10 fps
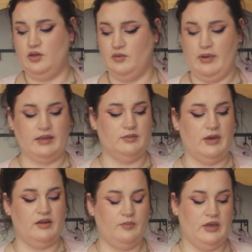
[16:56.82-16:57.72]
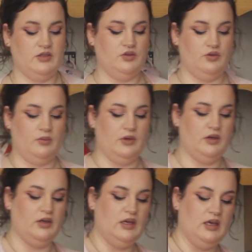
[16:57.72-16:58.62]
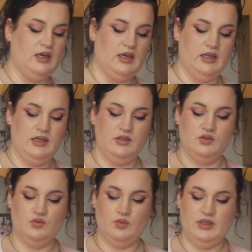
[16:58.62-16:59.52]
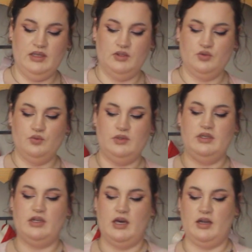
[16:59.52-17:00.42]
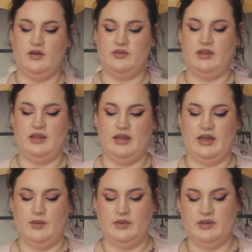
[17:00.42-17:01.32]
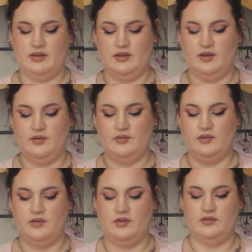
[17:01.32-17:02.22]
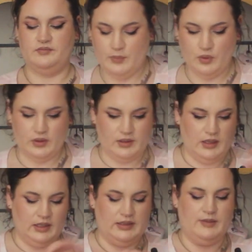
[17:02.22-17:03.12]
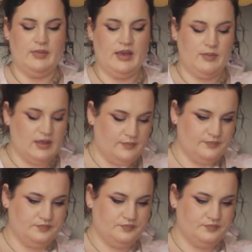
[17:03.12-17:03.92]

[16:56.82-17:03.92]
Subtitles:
correct amount of pastry cream here. It is really, truly not often that happens, so poor little ugly baby.